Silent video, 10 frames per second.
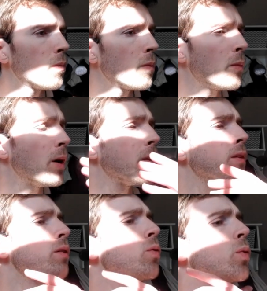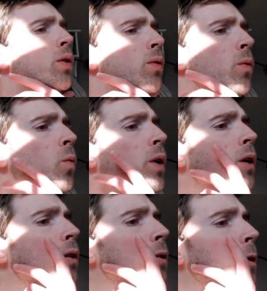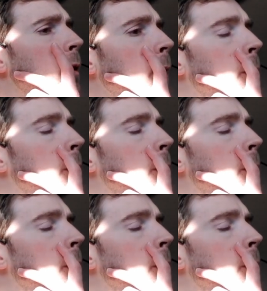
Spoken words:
But we are kind